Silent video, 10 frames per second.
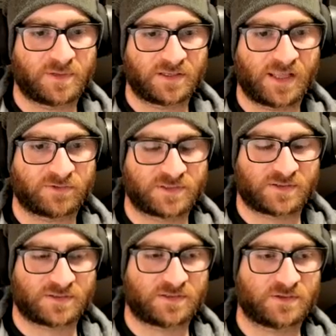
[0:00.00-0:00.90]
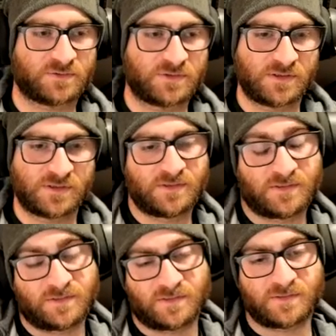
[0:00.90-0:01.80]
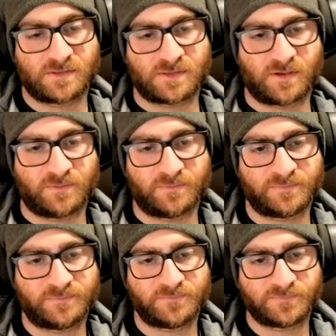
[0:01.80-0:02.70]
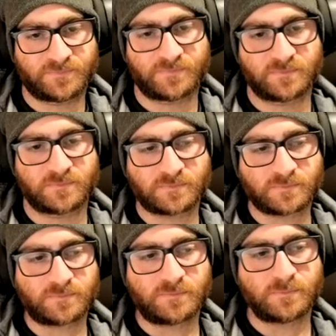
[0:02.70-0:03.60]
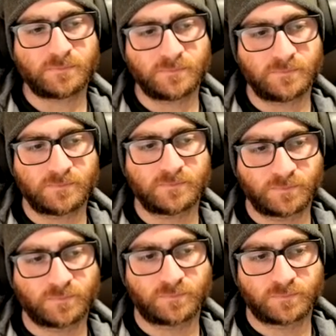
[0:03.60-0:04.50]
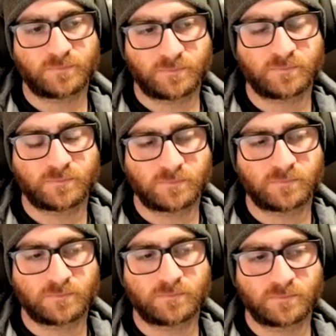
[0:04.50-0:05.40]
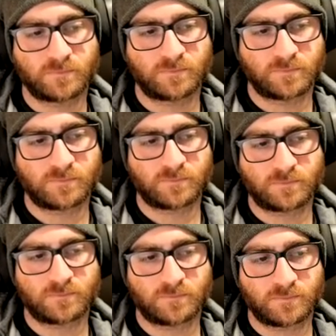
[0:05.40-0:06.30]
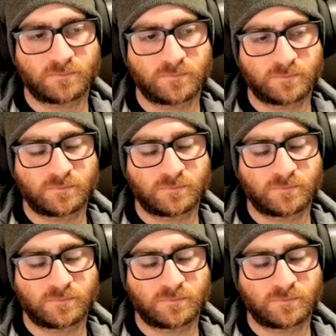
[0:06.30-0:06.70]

This person isn't speaking.